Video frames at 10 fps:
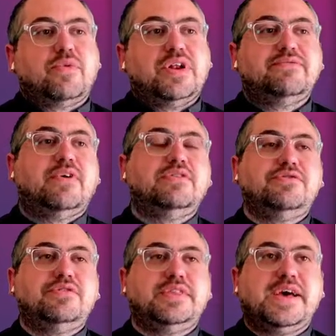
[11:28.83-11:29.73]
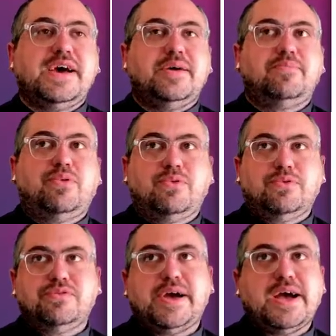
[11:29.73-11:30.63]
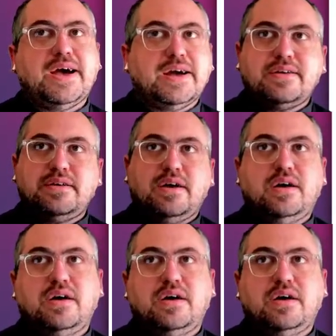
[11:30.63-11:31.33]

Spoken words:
write a function that pulls back